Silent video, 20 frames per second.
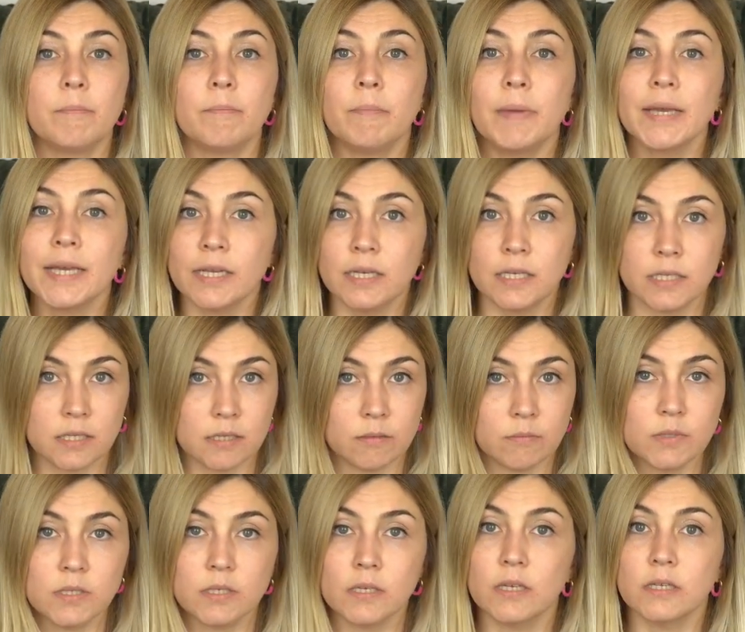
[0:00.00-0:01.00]

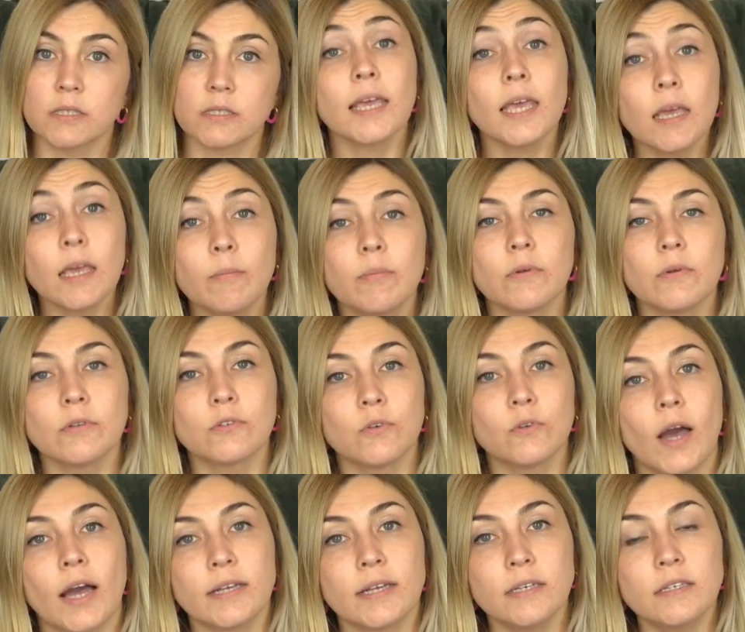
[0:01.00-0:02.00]
mechanisms is able
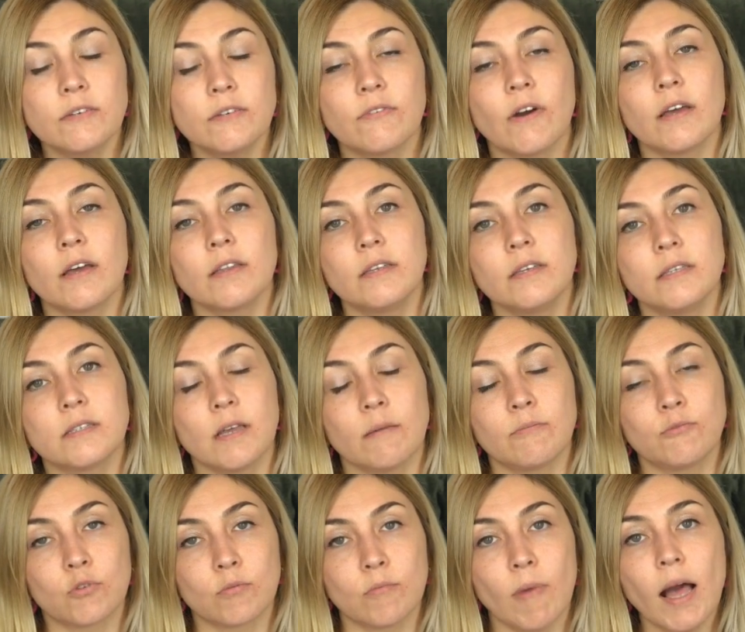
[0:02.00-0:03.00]
to identify these
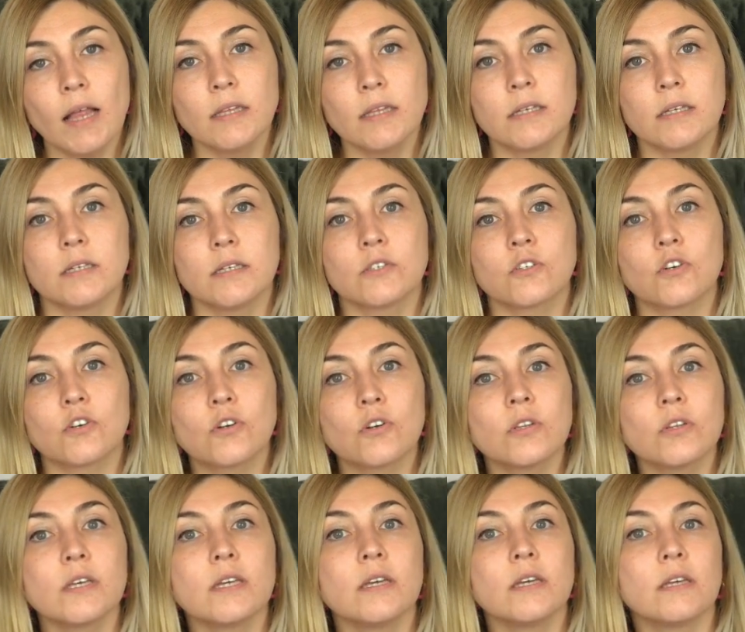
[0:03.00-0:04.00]
abnormalities
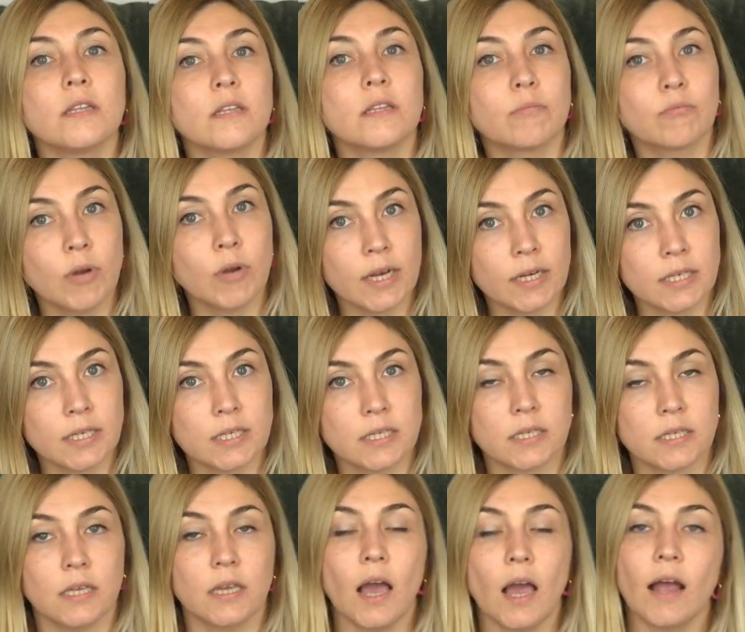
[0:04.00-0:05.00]
early in the
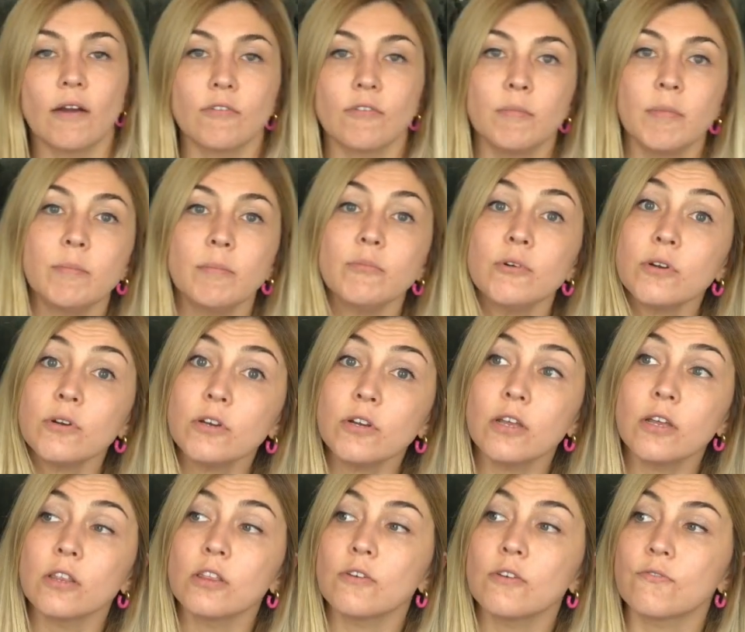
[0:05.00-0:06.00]
pregnancy. I remember
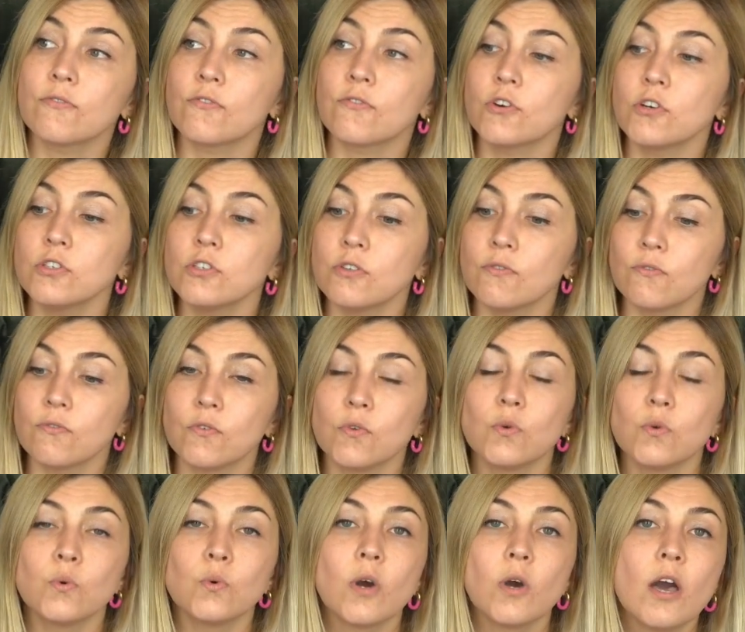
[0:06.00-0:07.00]
in the first
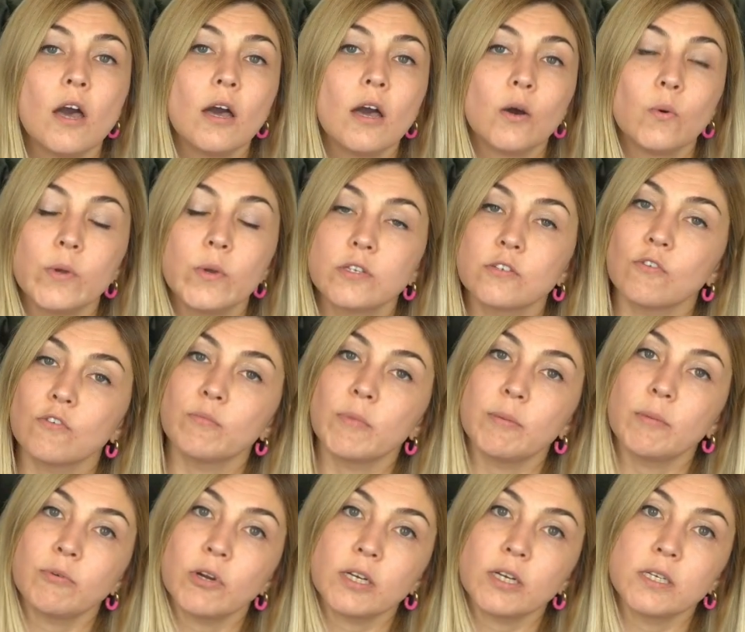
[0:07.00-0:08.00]
few weeks of
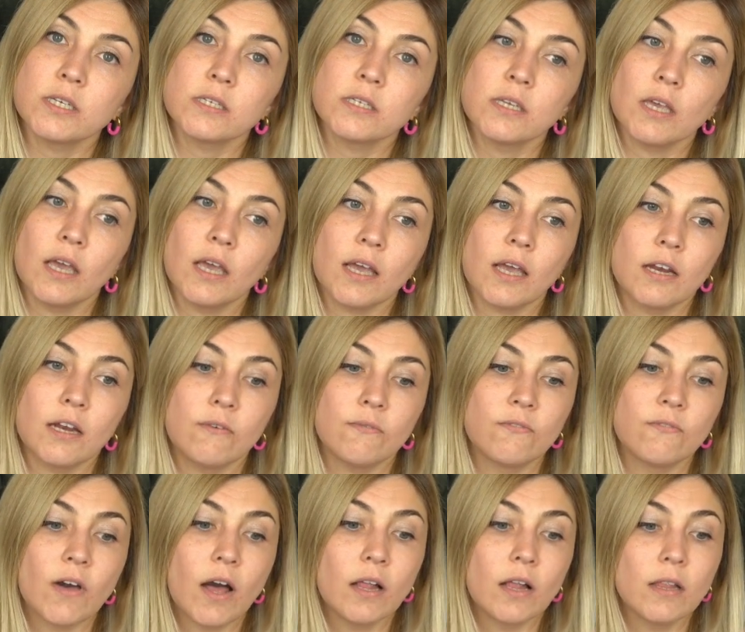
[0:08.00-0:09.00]
my pregnancy, I kind of
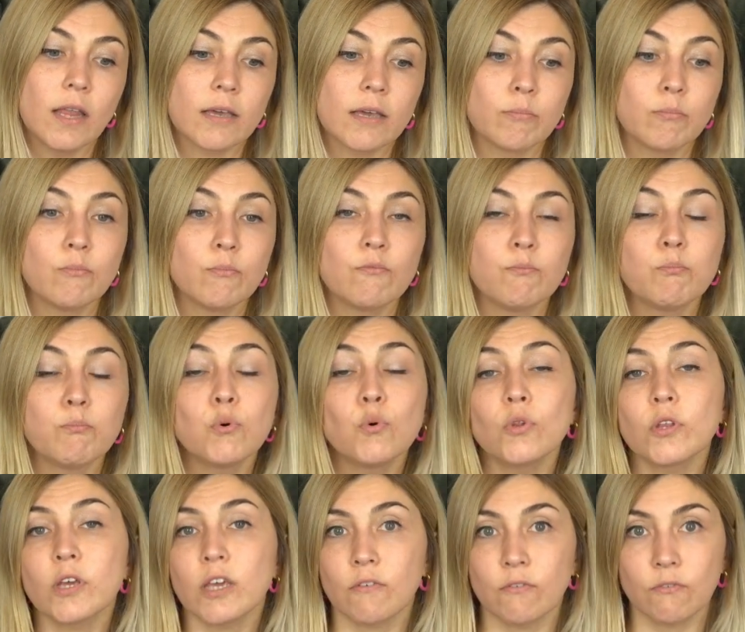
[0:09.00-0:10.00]
felt like
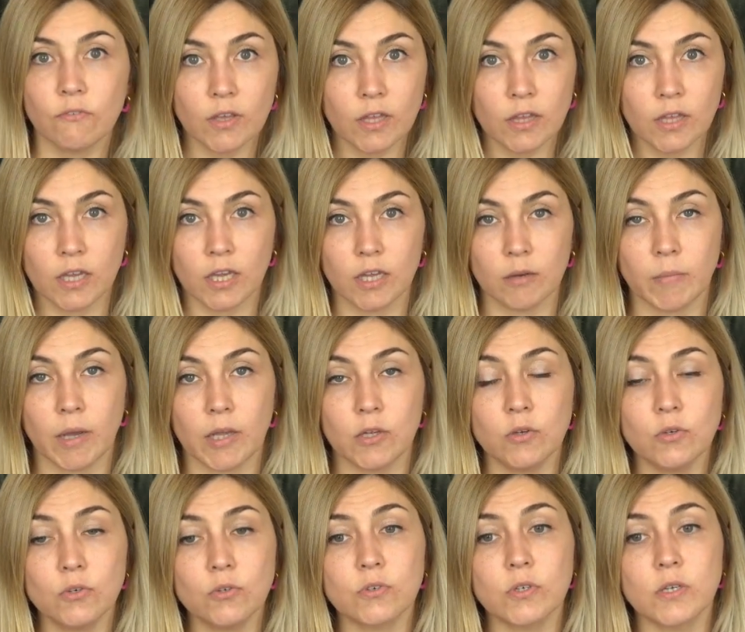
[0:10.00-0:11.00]
pulling feeling in my
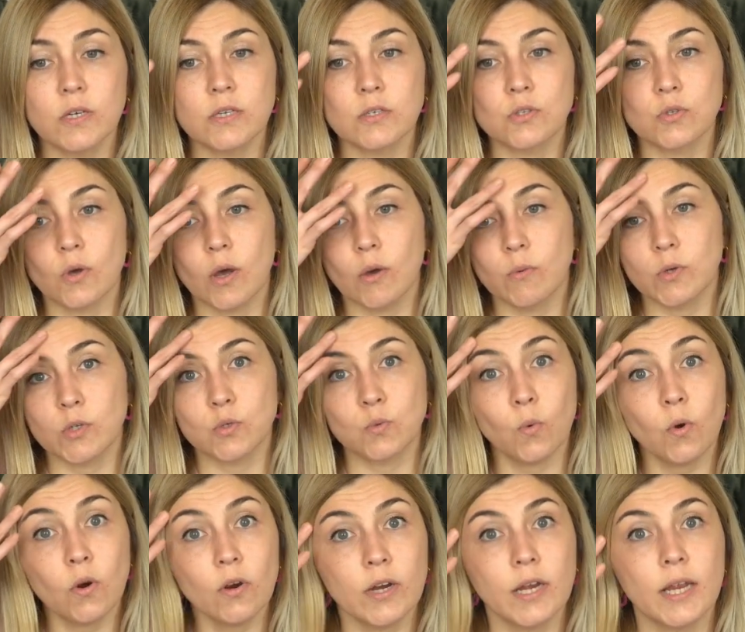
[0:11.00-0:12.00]
uterus, so I was
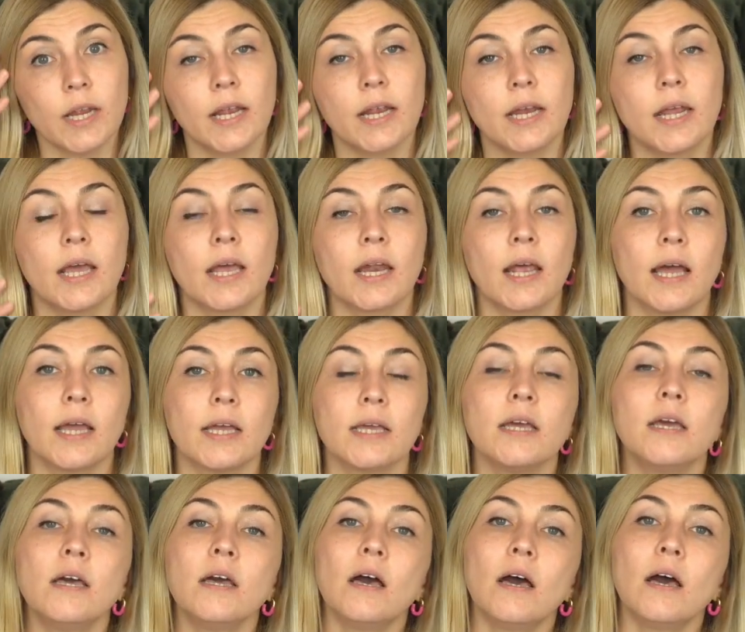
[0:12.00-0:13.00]
worried, and I